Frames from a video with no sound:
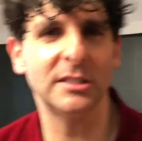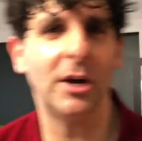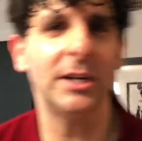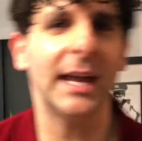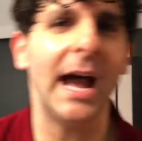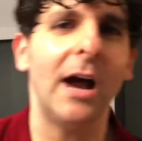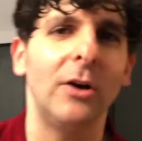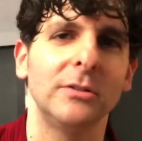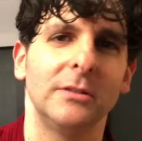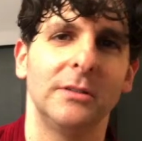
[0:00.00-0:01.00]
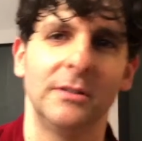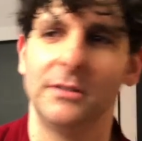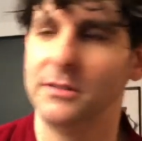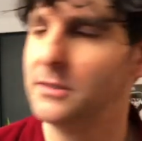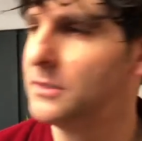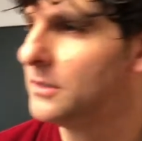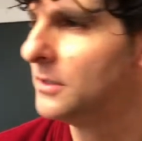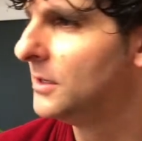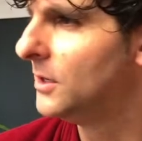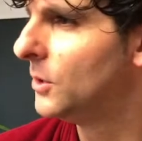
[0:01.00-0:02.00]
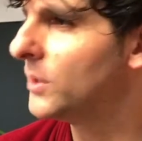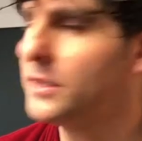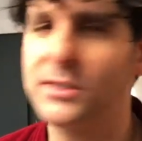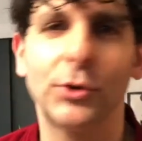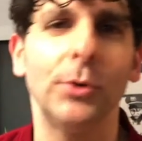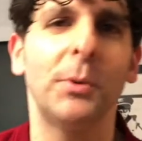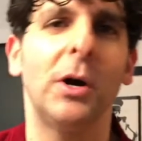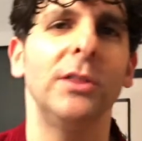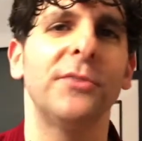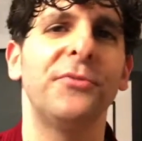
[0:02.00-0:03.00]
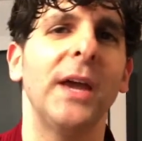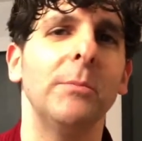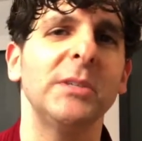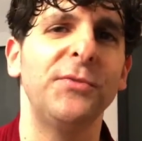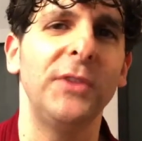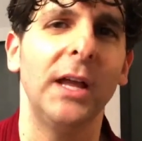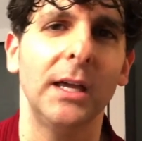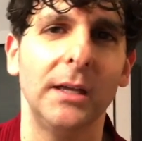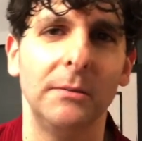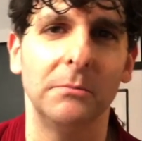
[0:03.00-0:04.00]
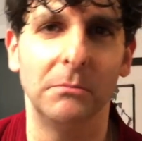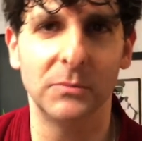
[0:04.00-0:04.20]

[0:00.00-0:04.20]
starting out with his group called the Famous Flames.